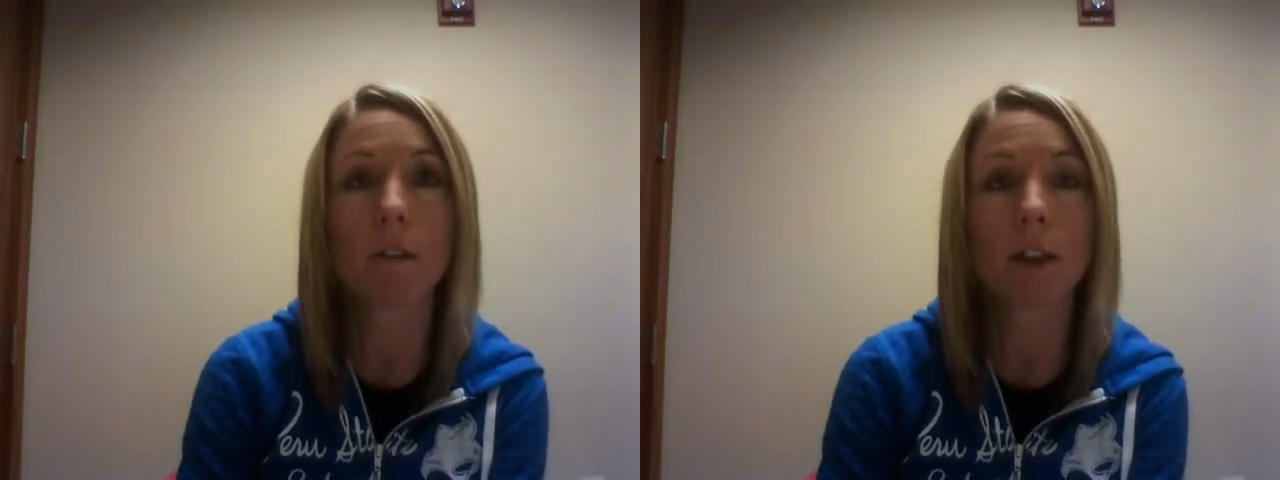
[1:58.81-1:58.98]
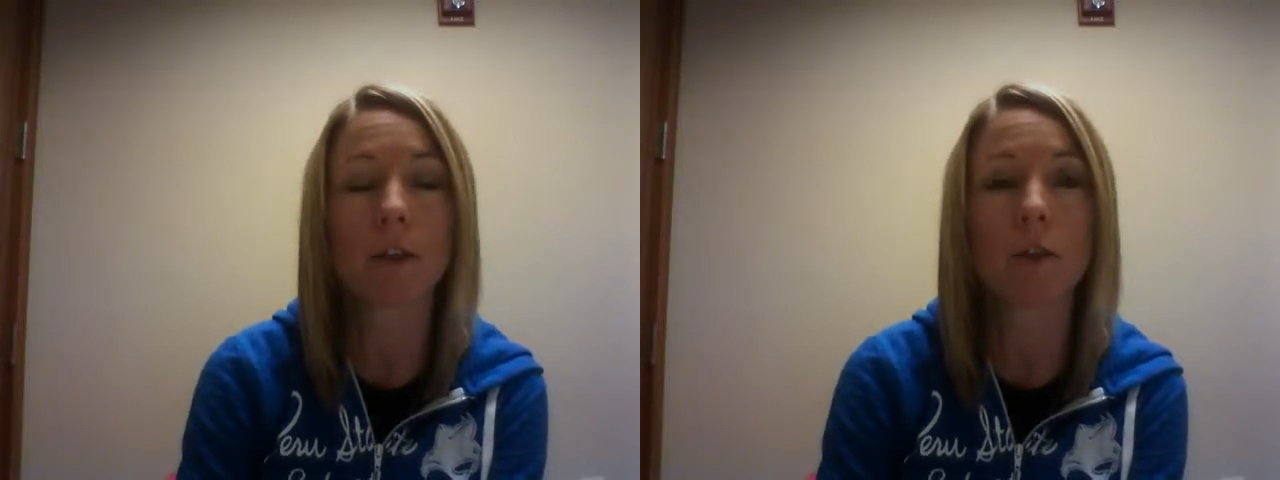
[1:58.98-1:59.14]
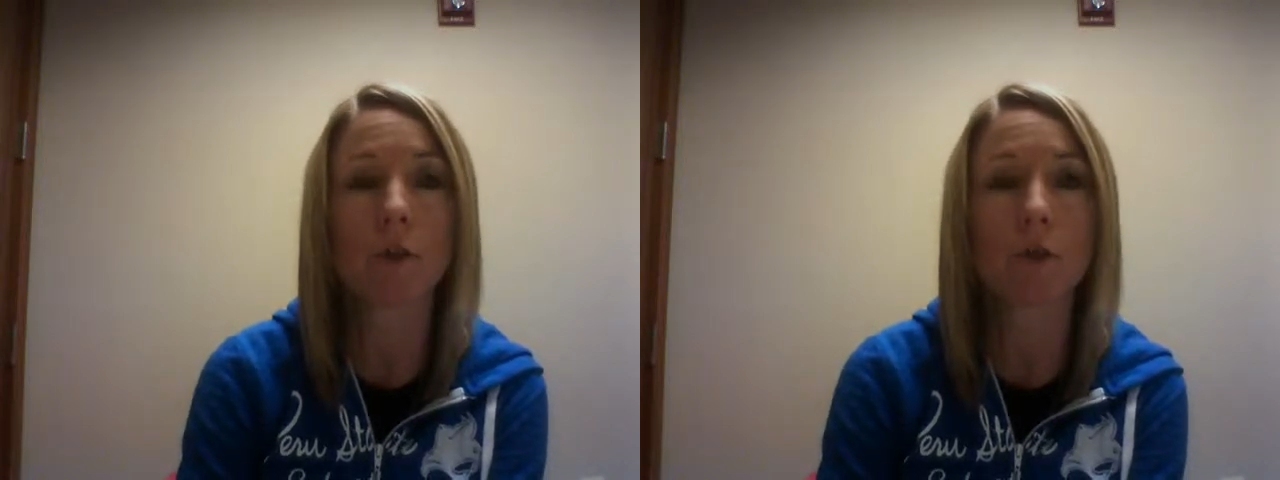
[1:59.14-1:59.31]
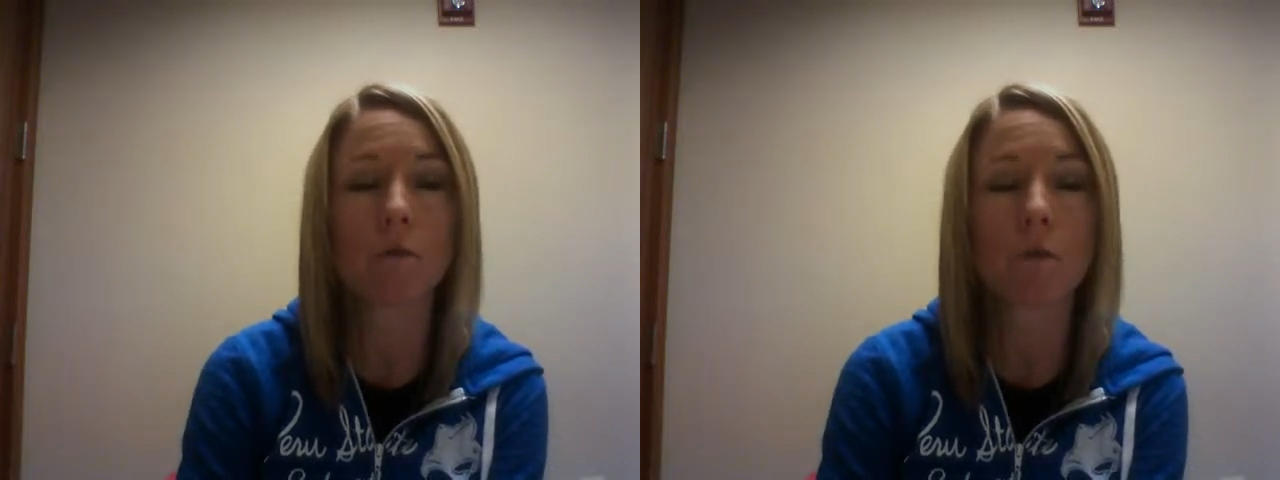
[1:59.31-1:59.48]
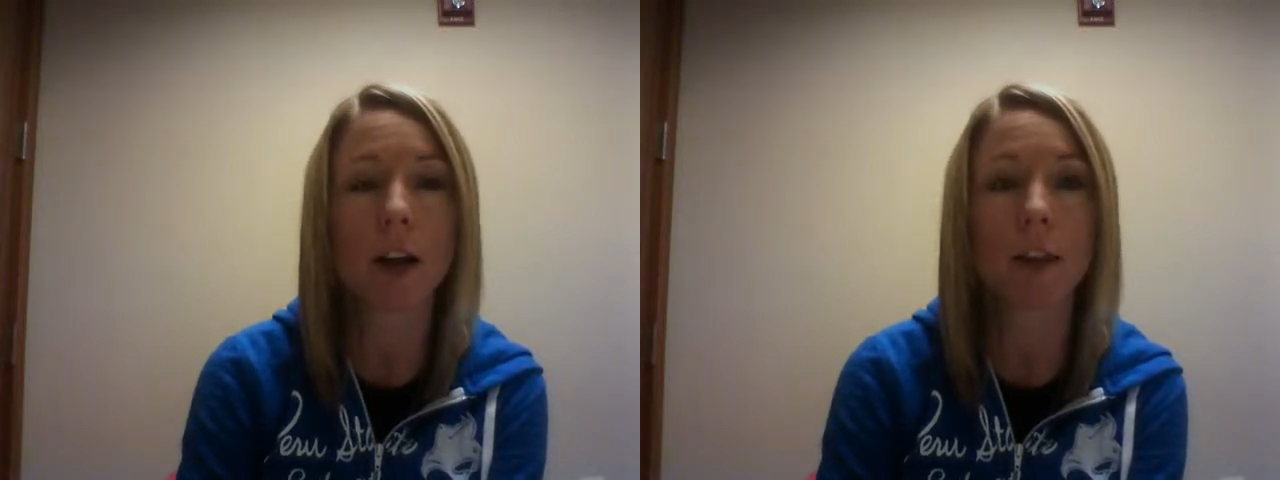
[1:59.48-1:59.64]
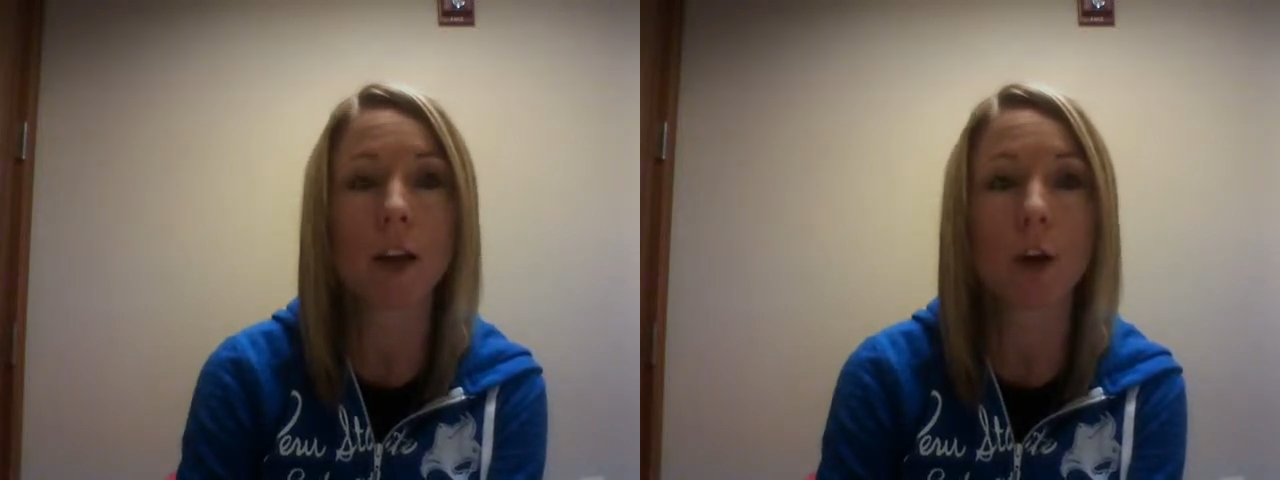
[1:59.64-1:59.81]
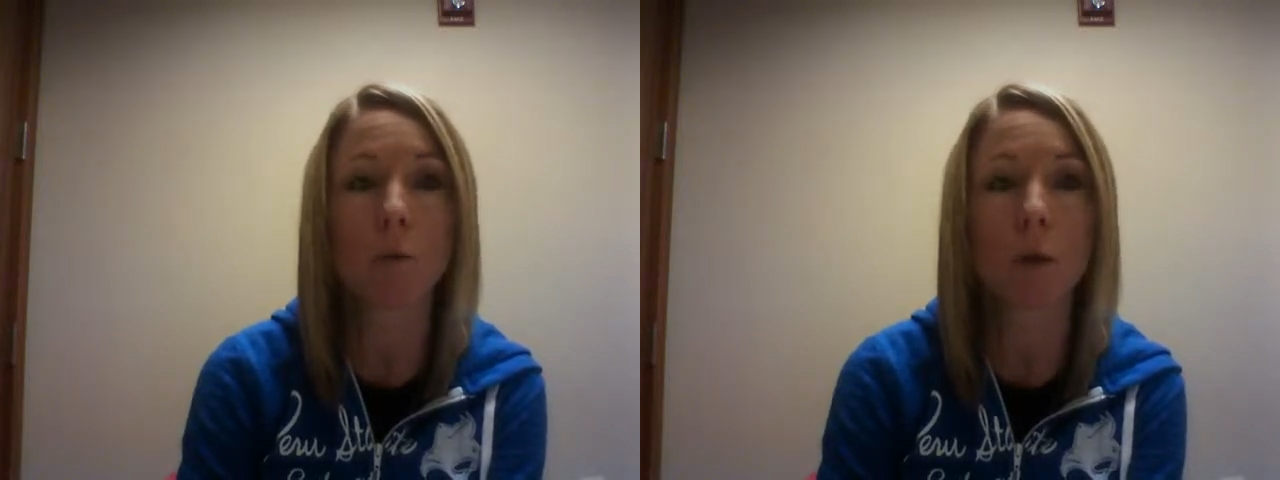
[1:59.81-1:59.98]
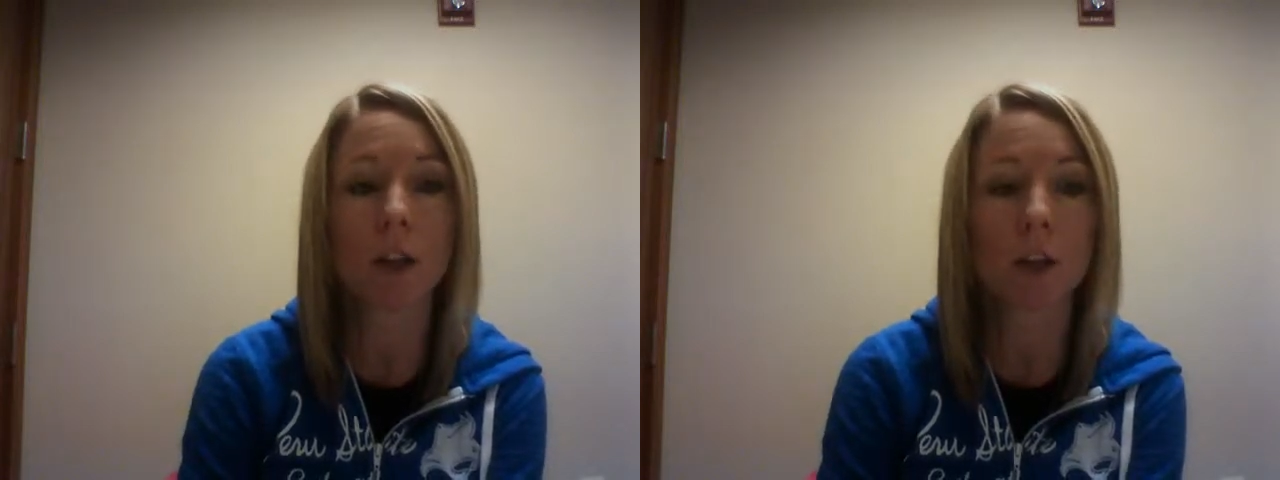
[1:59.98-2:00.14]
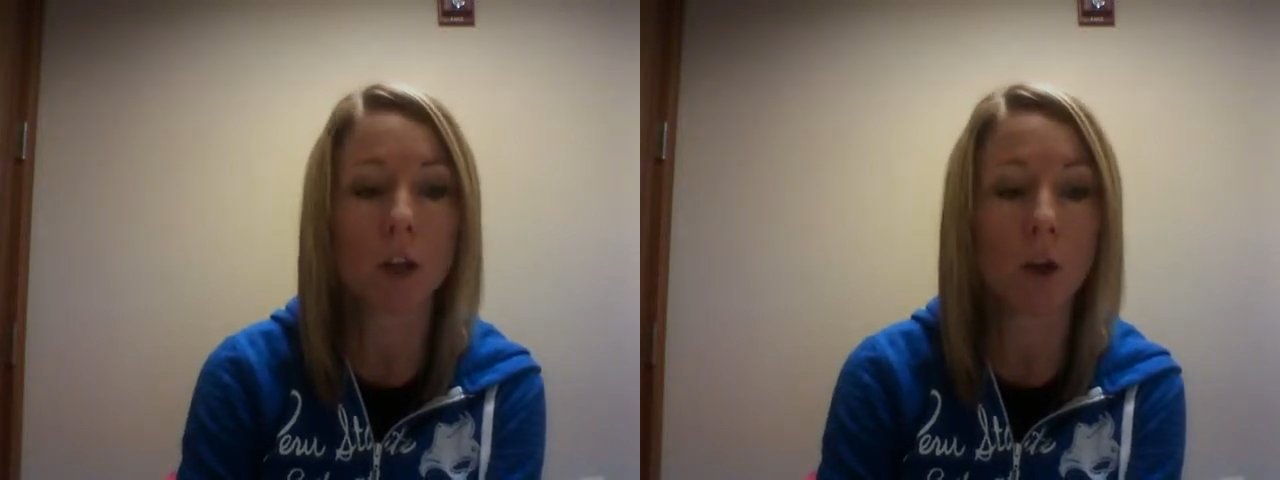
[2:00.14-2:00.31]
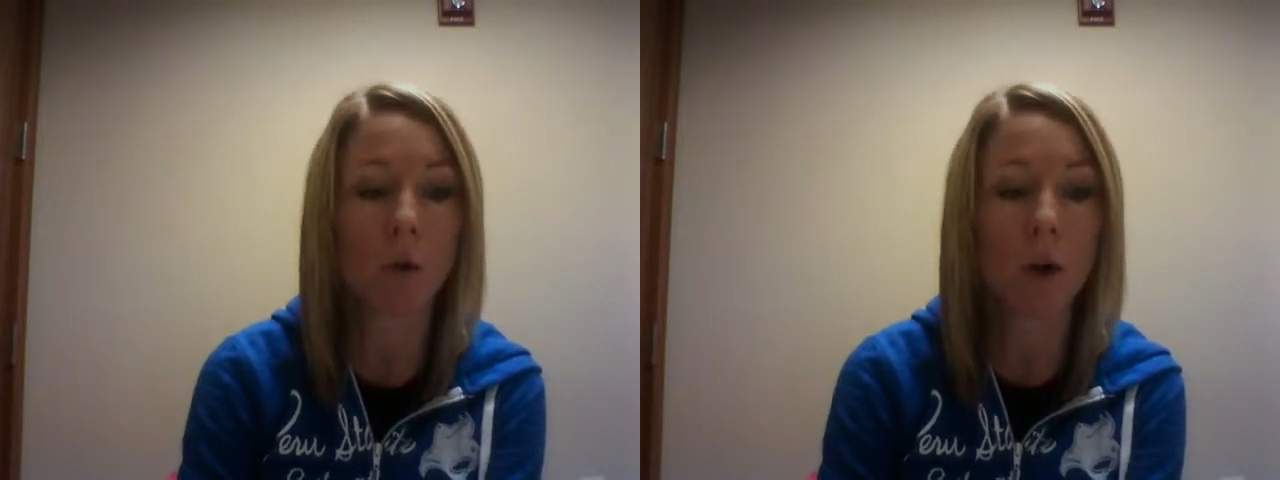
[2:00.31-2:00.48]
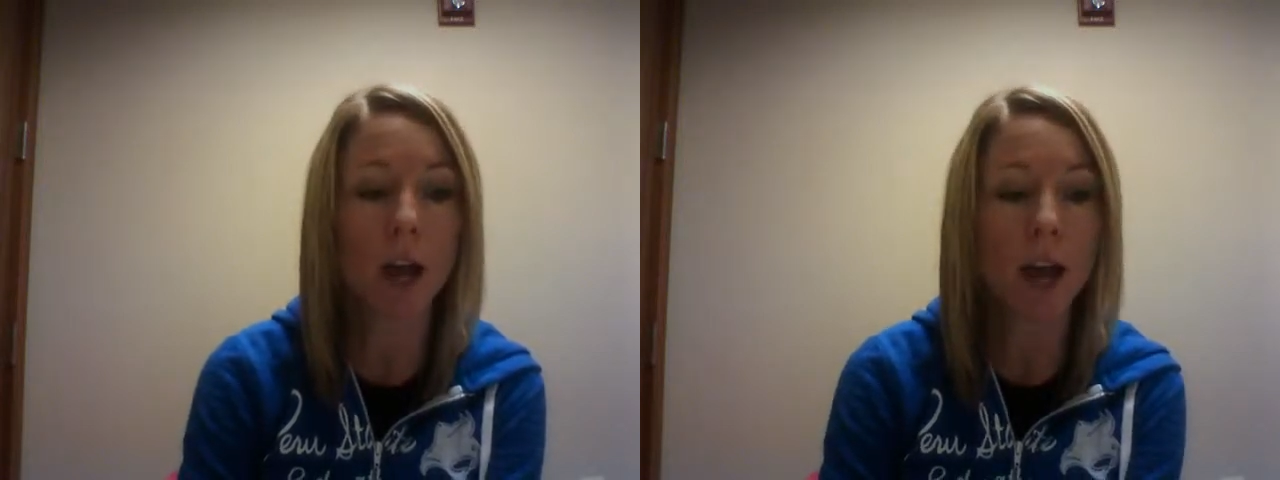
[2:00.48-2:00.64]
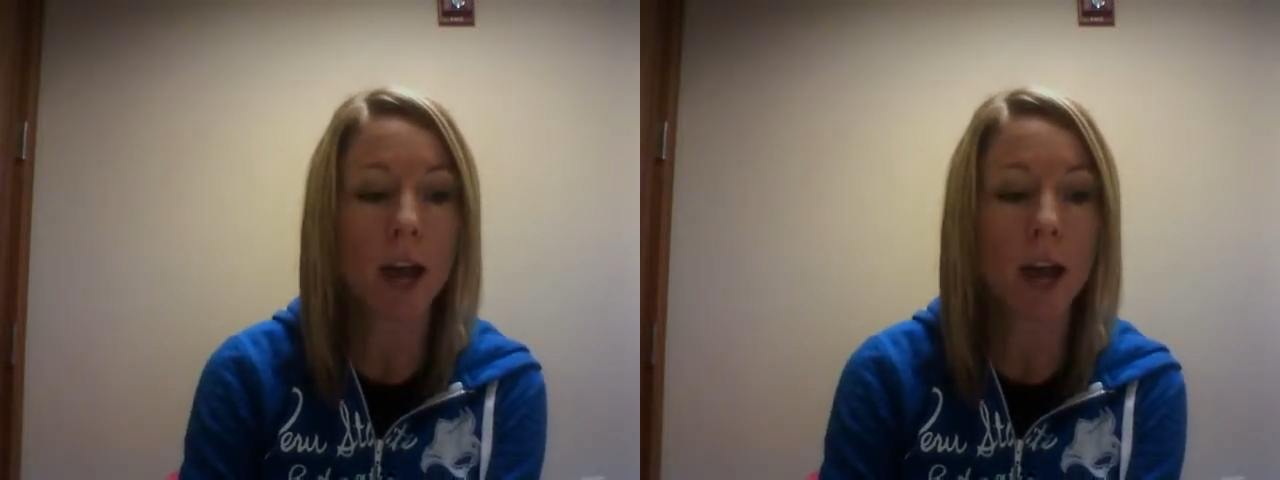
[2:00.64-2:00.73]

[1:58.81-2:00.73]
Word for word: that they're right there with you